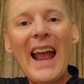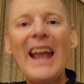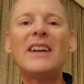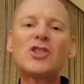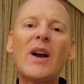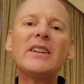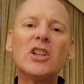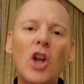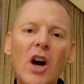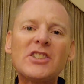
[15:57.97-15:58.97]
and trying to
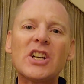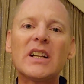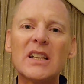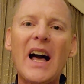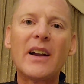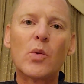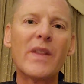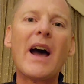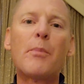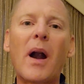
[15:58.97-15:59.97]
launch on a glider
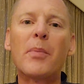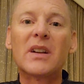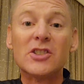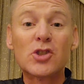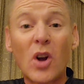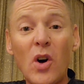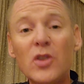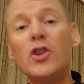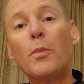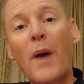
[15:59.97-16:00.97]
without proper control,
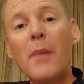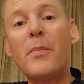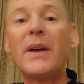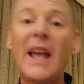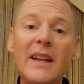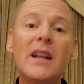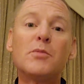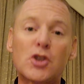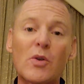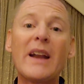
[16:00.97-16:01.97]
you'll probably end up
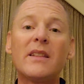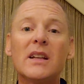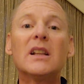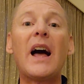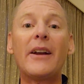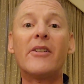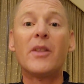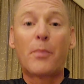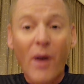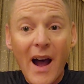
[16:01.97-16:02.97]
shredding the glider and
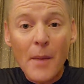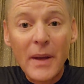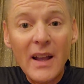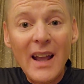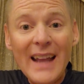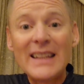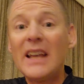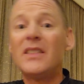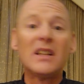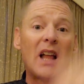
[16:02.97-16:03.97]
the prop and
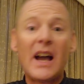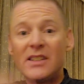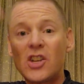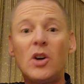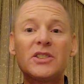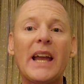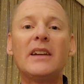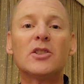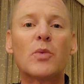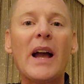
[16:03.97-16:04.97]
getting the lines all
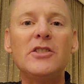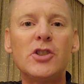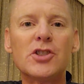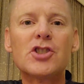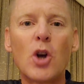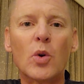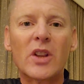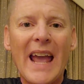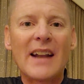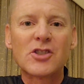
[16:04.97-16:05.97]
tangled around you. It's a total
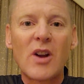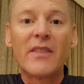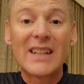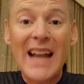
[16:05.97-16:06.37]
catastrophic